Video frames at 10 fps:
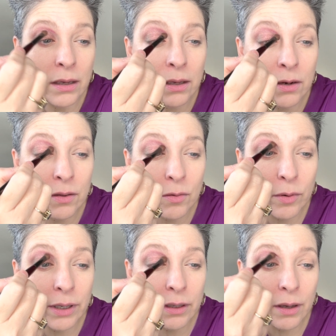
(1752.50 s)
you know, the
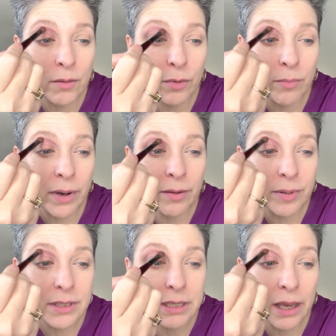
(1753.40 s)
one that we might
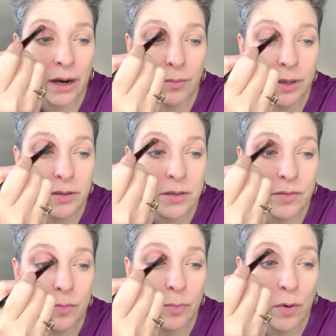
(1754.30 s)
be scared because of
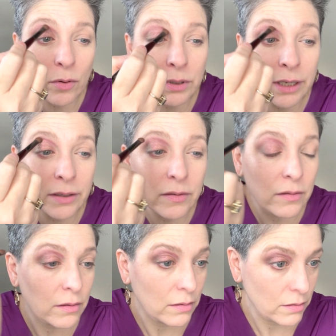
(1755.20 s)
the boldness.